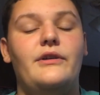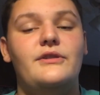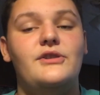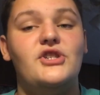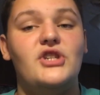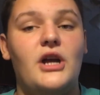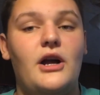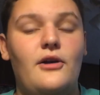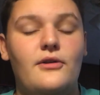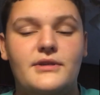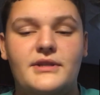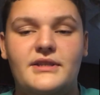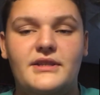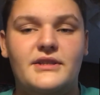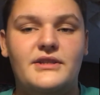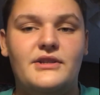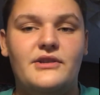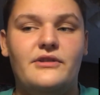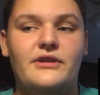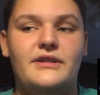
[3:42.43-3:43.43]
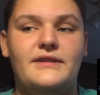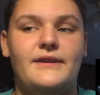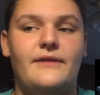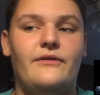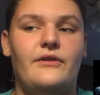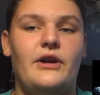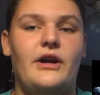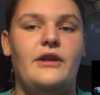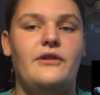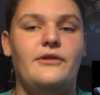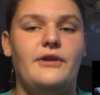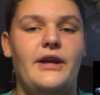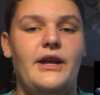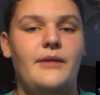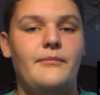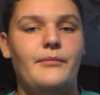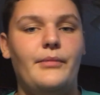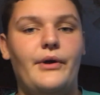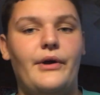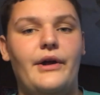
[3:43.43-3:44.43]
Shaw's sister is. I forgot her
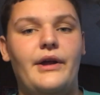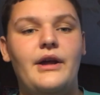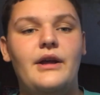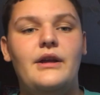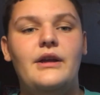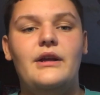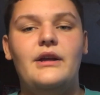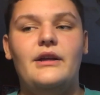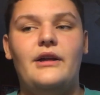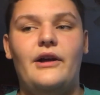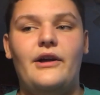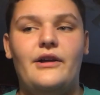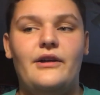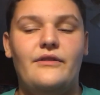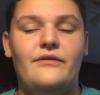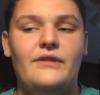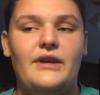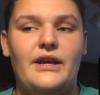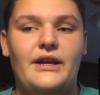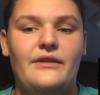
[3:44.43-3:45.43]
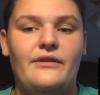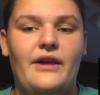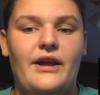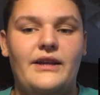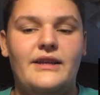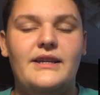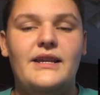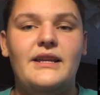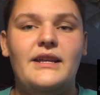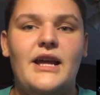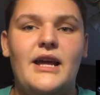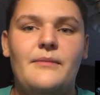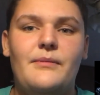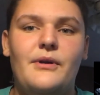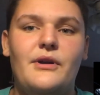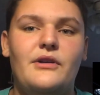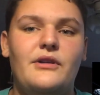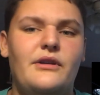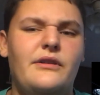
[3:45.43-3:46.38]
name, but they, like, kidnap her.